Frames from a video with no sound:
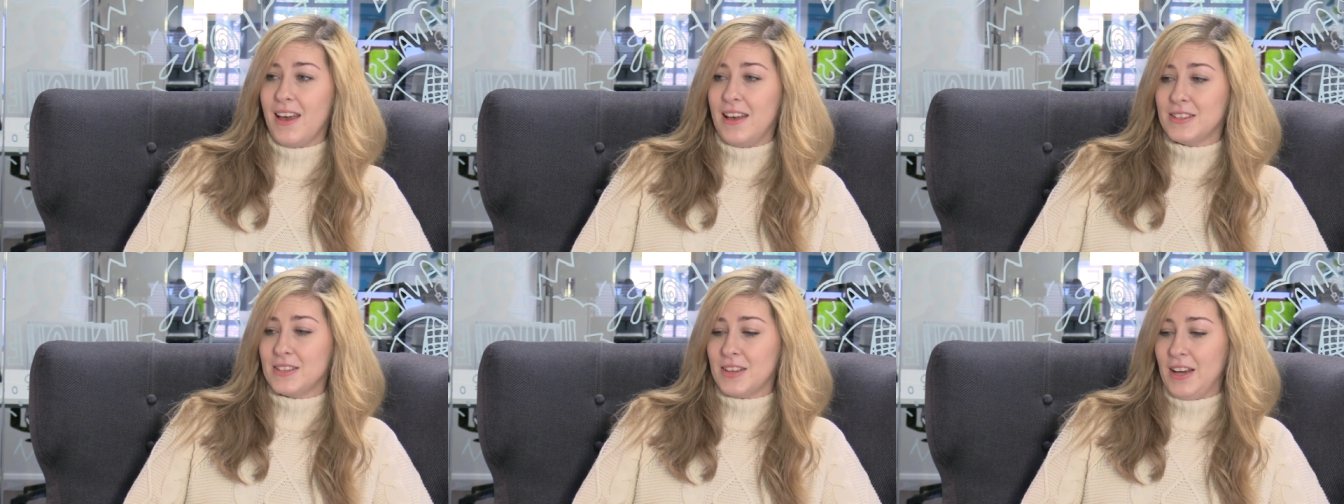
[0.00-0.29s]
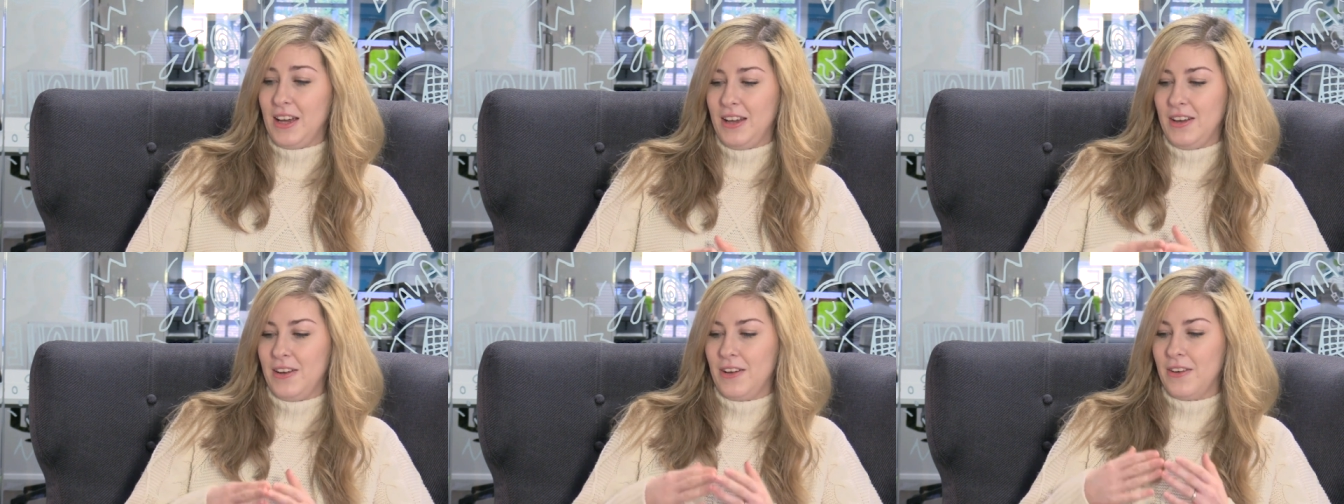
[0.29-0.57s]

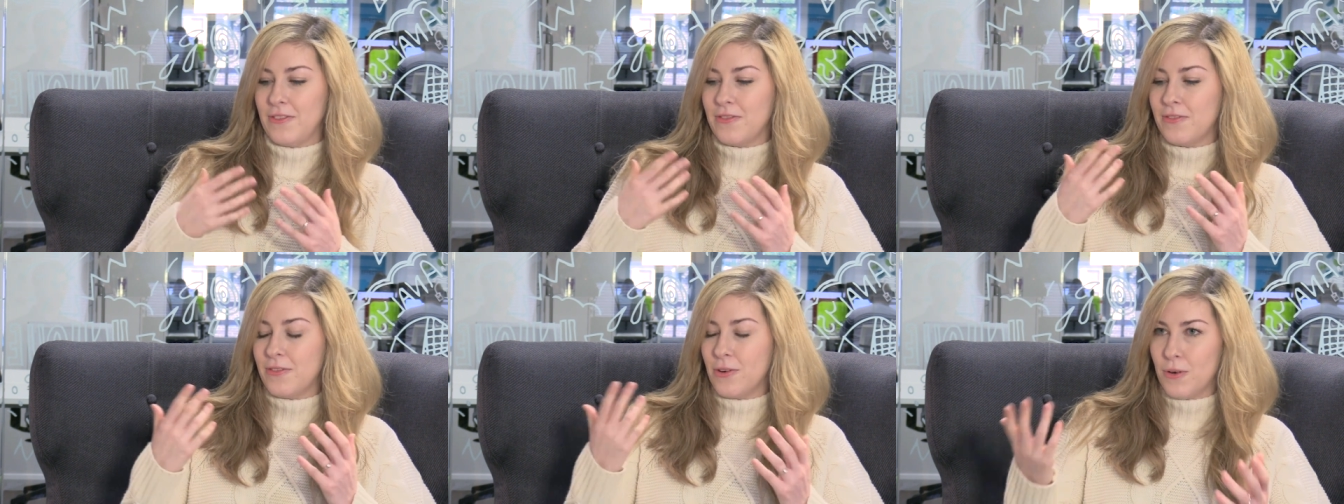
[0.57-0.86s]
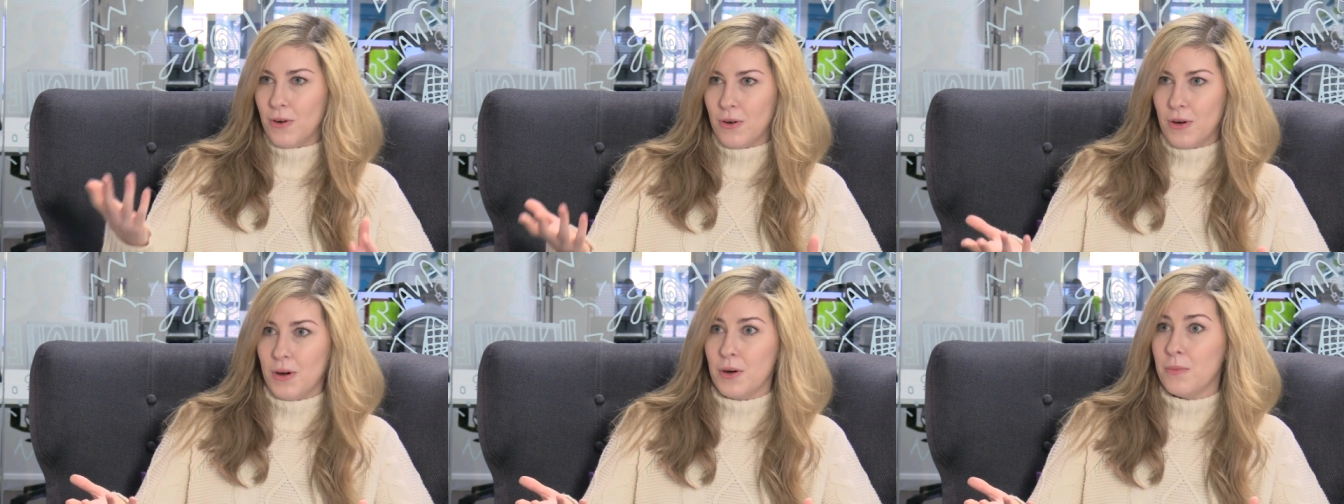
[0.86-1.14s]
So
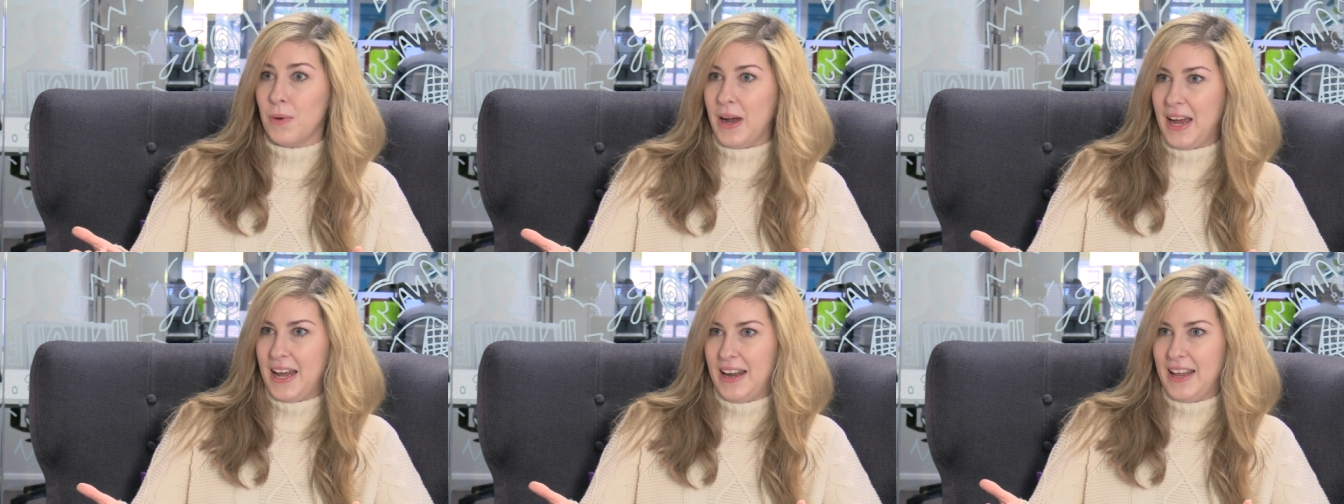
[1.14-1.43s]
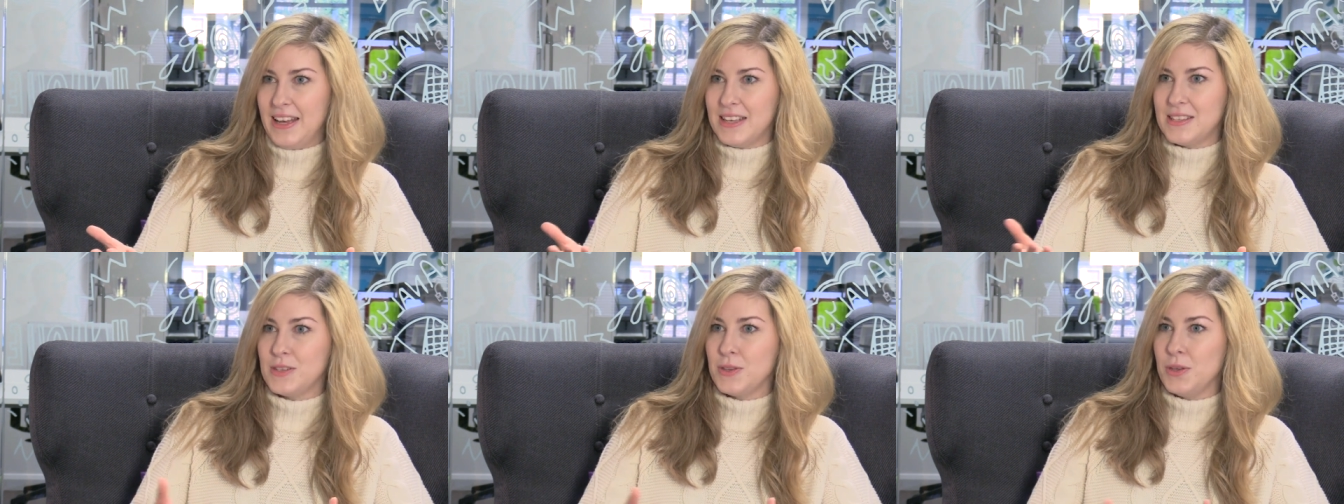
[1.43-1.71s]
for
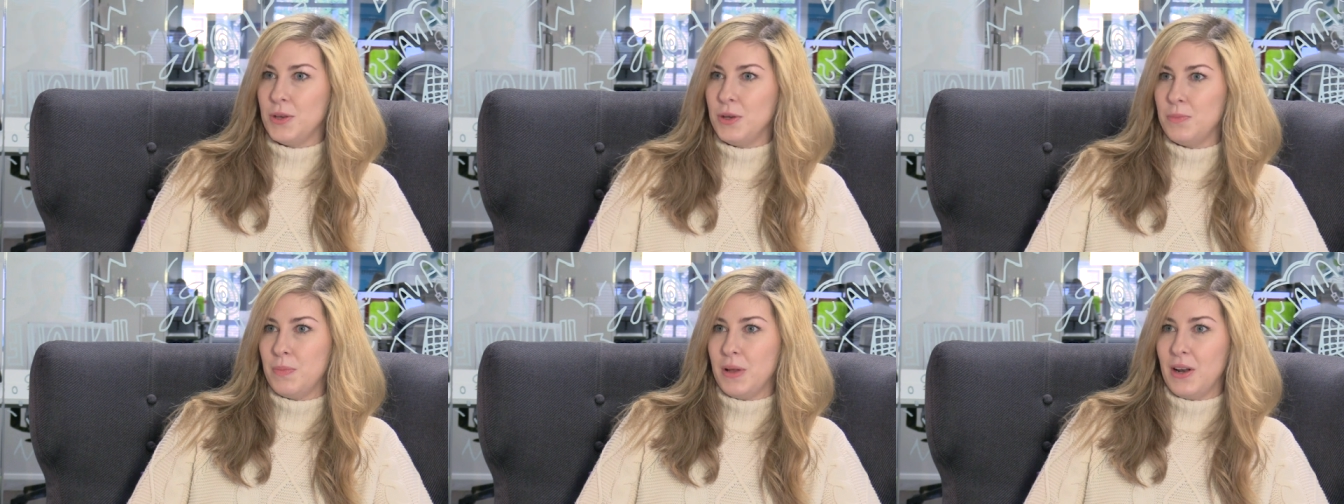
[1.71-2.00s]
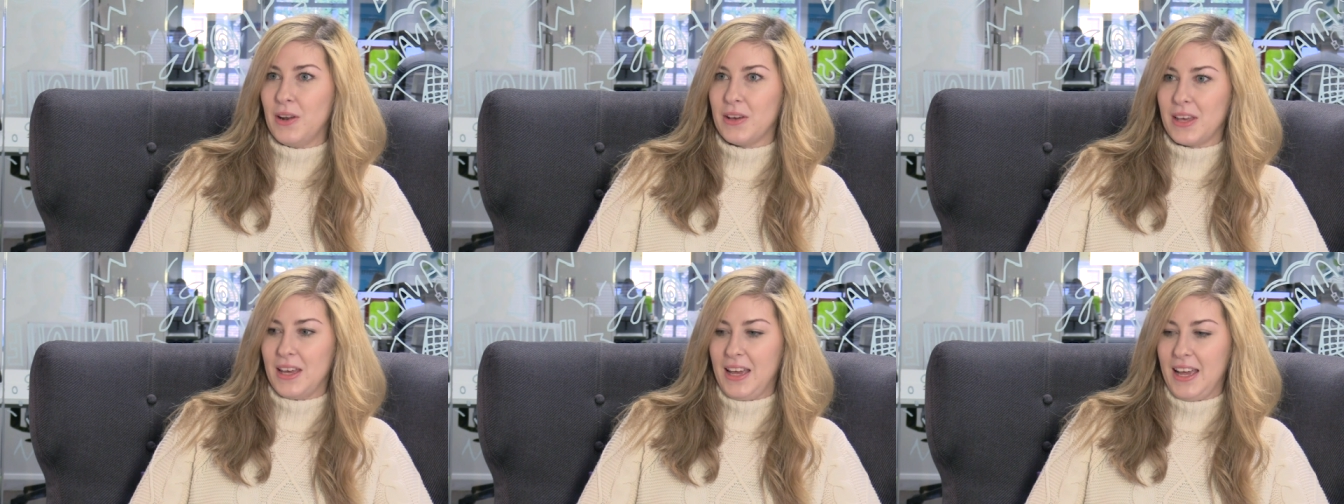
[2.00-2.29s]
awareness, you'd
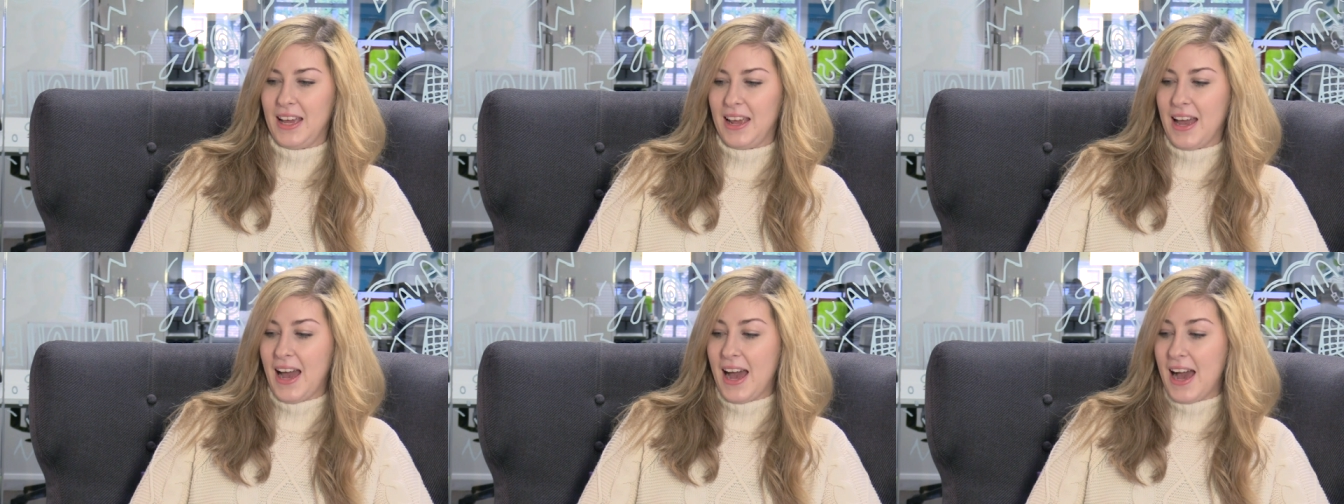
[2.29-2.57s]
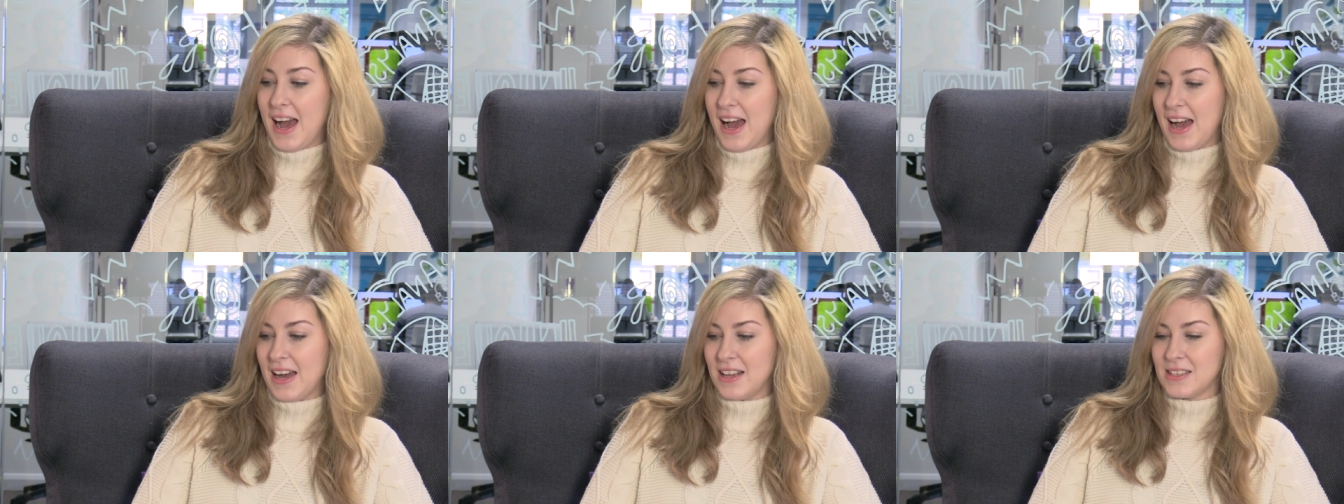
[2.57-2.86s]
be looking
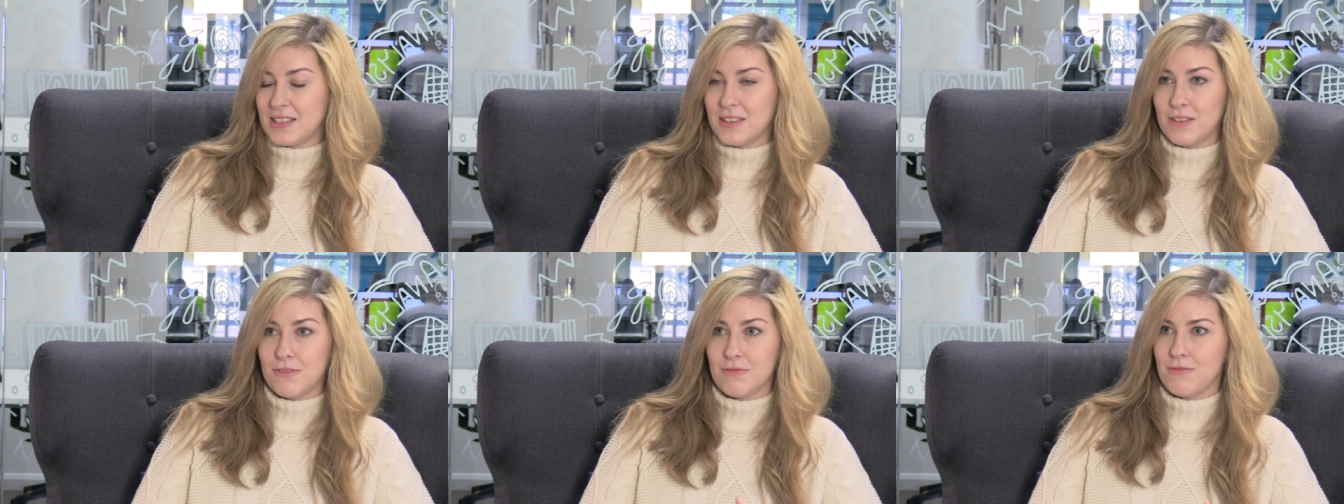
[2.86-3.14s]
at